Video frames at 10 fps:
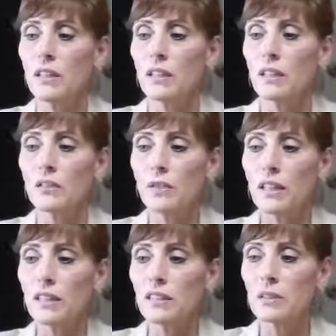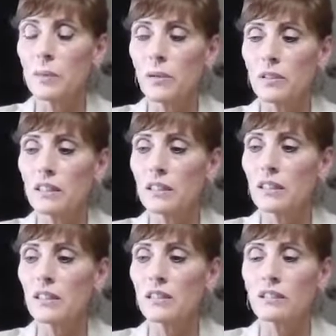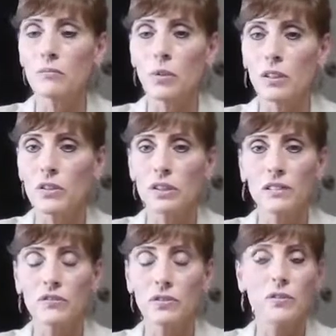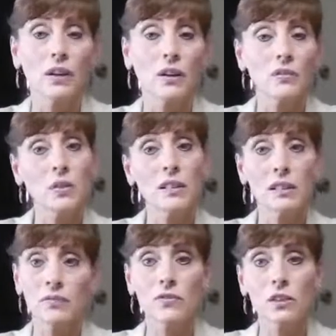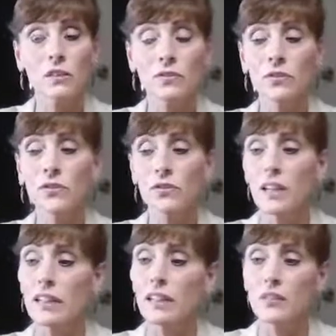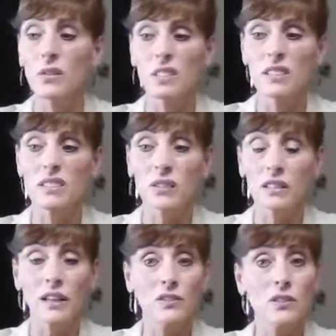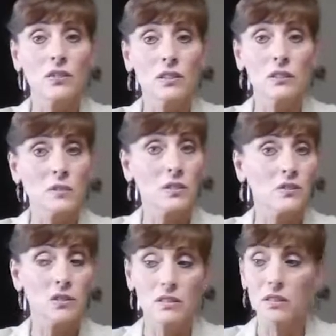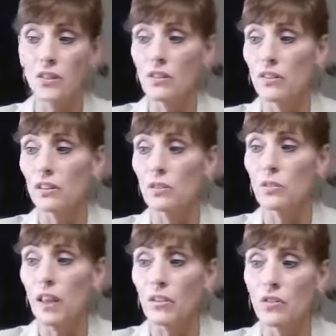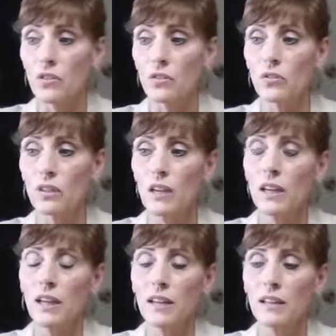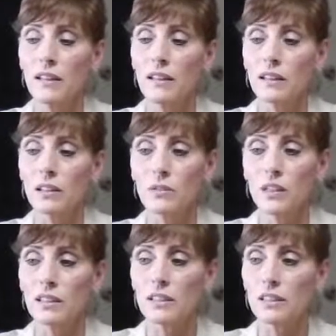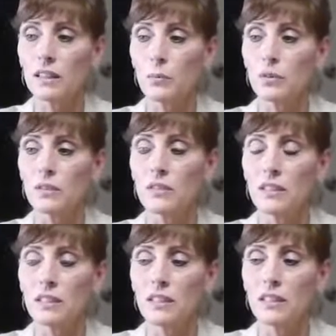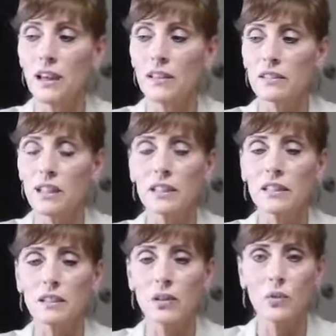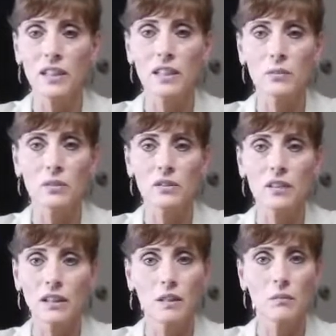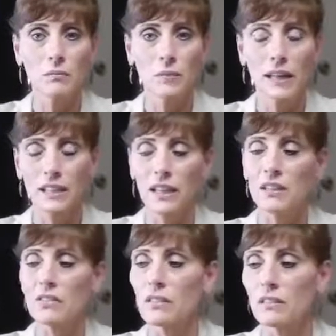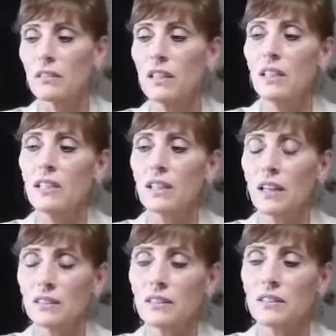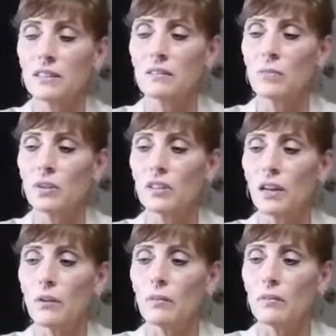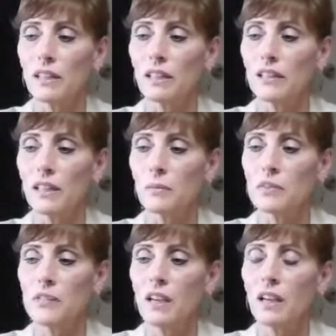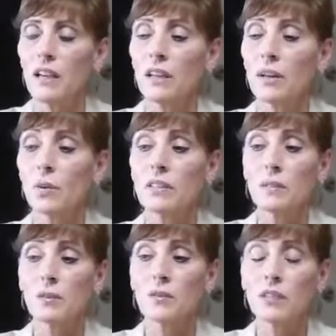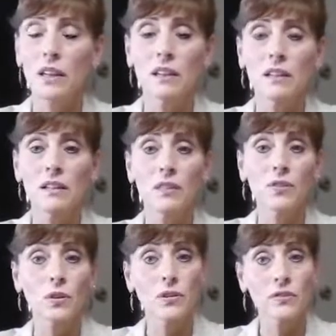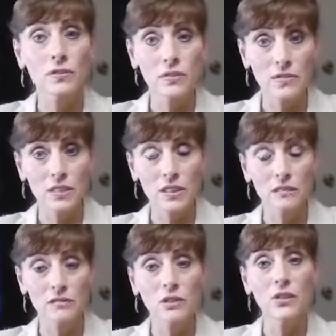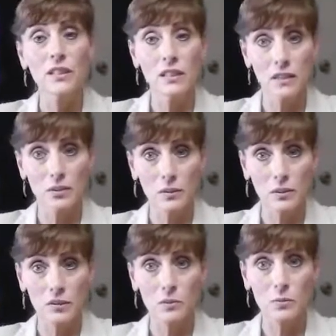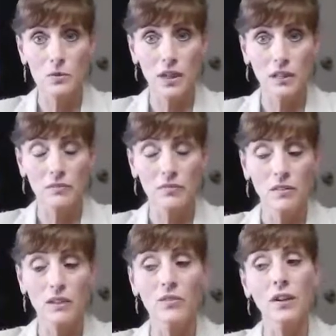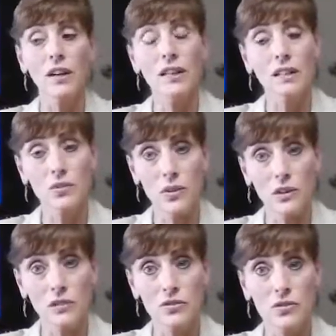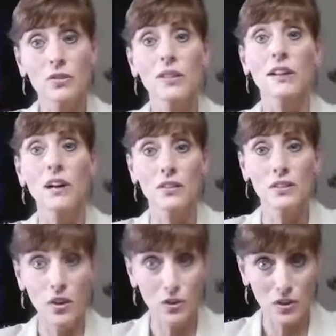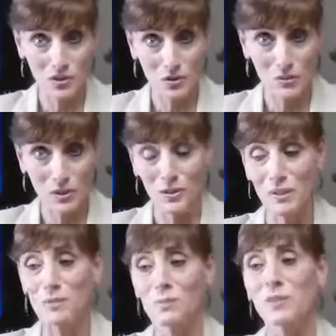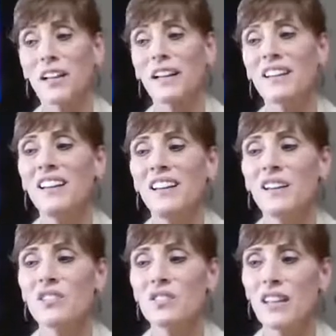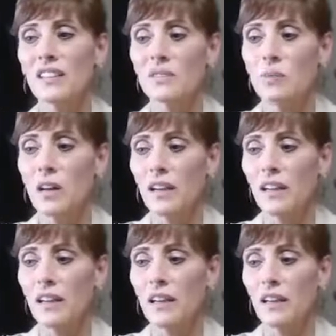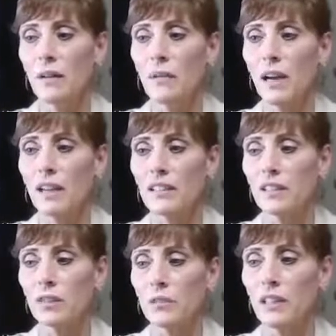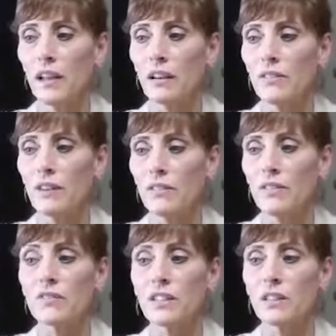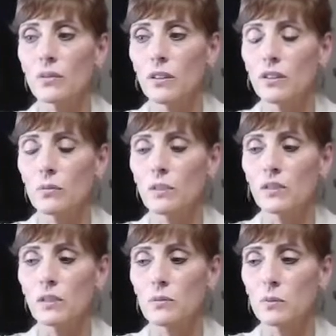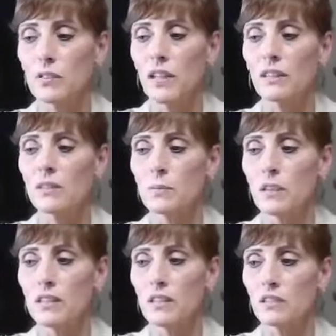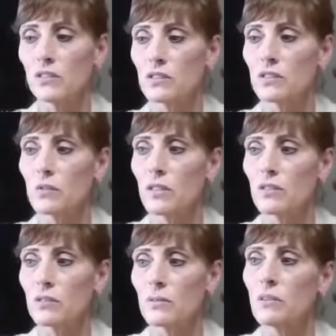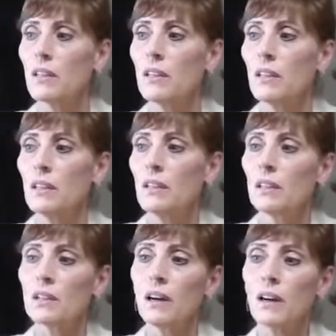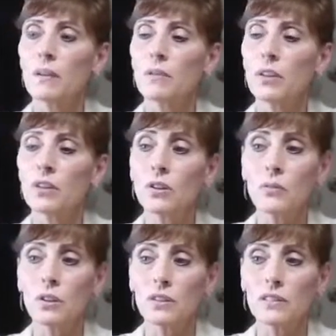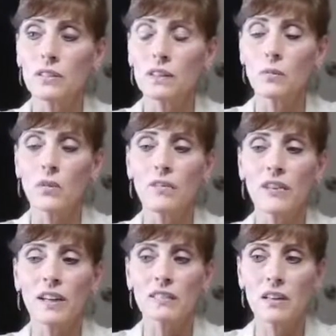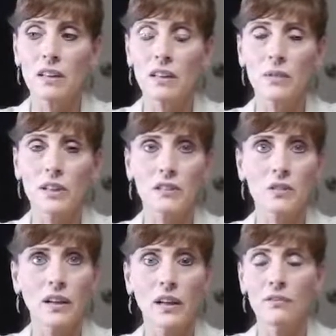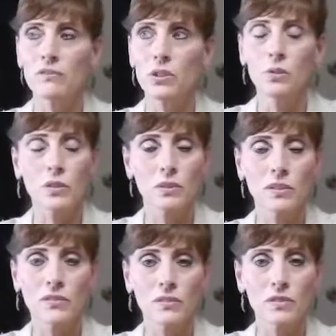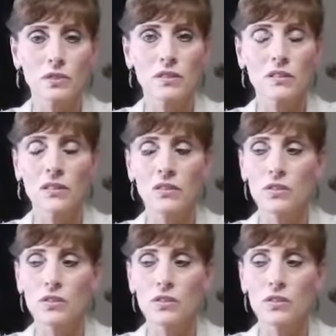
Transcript: Chlorella and spirulina, more green food. Now, if you eat enough green food in your diet, you don't necessarily have to do these, but they're just another thing you can do. And the chlorella can help you to detox. Anything green will kind of bind down to toxins and pull it out a lot of times. Coenzyme Q10, if you're over 50, you need 100 milligrams per day. If you're on any drugs, you need another 100 milligrams per day. So that's why um, on here we have uh, 50 to 300 milligrams per day. Depends on your situation. Um, curcuminoids like Meriva SR. We also have two or three different versions here.